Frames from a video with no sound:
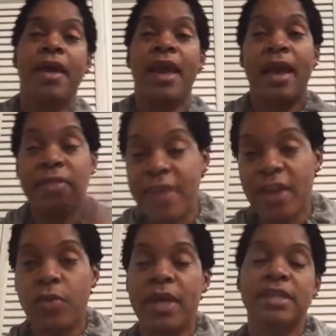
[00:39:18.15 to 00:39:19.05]
and then
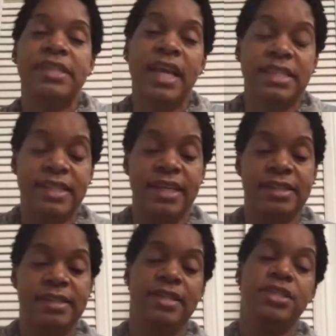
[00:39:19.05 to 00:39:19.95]
you can say it's
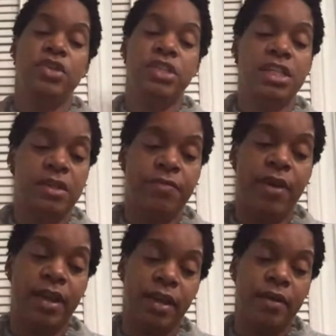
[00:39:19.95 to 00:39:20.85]
this. So
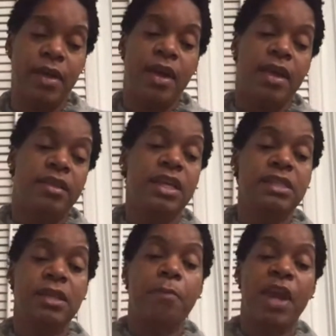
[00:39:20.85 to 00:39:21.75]
schizophrenia.
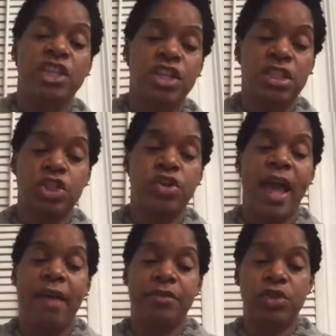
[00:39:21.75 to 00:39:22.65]
These patients should
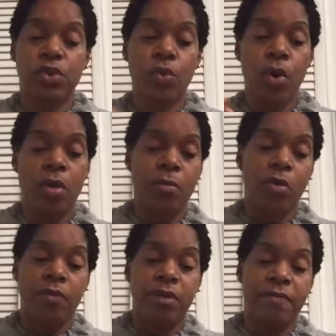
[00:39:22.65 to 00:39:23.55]
have 2 or
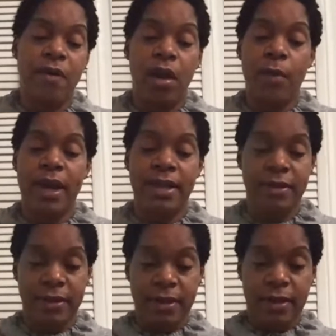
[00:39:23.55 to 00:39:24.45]
more of the
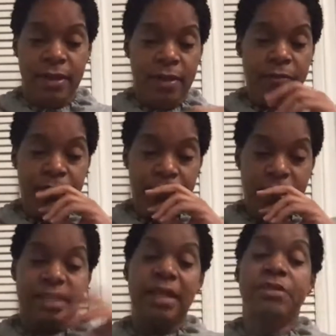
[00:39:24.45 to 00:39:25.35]
following
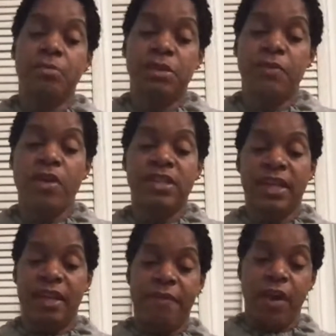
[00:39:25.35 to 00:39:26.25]
symptoms for a
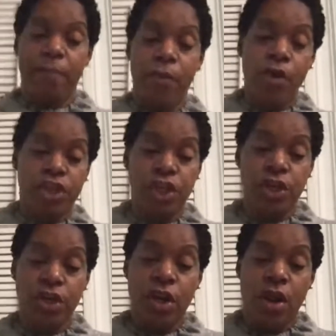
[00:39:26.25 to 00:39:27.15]
significant
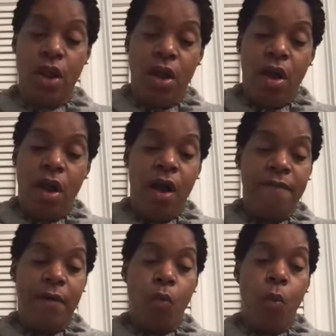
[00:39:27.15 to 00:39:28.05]
portion of a
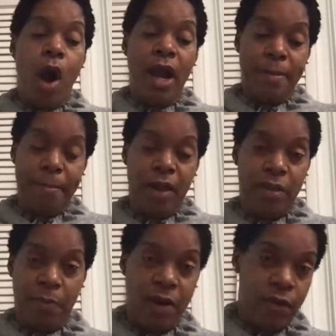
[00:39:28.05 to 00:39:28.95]
1-month
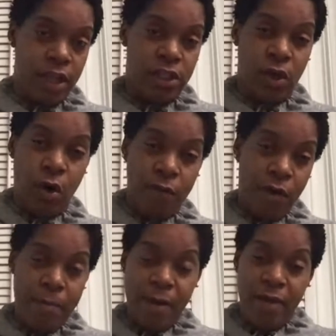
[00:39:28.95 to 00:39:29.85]
period. So over
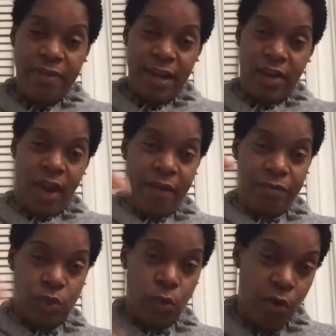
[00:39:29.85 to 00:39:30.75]
a month, they need to have
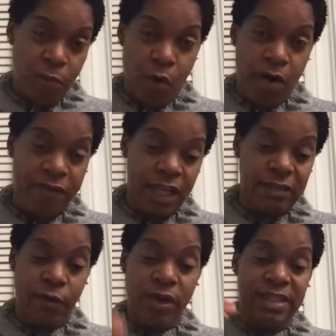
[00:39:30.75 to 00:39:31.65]
2 or more of this
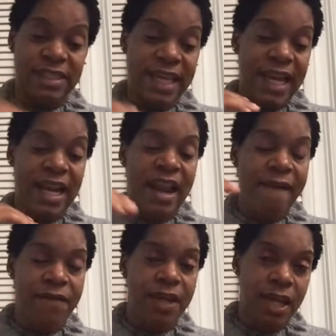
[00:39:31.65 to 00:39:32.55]
for a
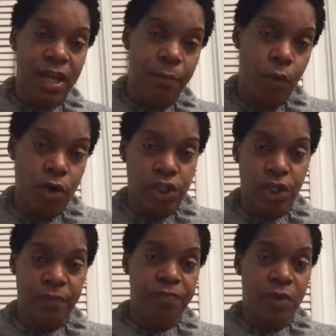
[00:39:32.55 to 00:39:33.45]
significant portion